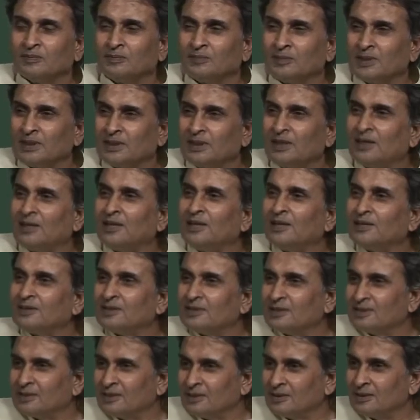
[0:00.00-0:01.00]
But they
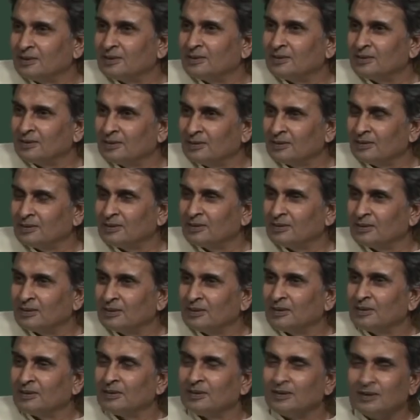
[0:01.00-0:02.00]
just
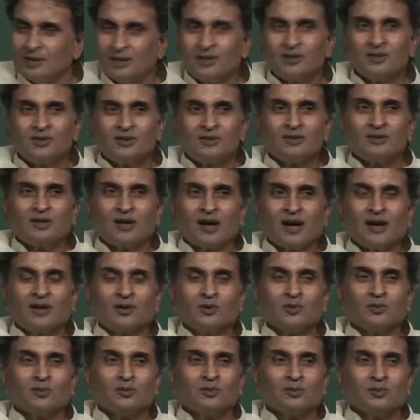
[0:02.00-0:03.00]
did try
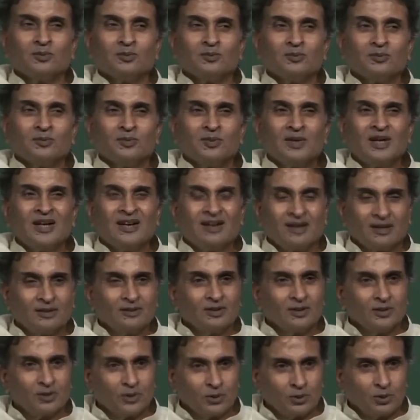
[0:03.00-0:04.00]
to address
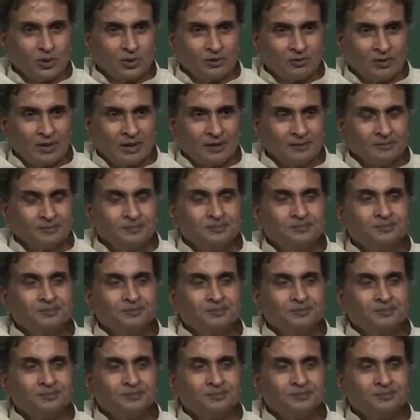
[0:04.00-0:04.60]
this issue as well,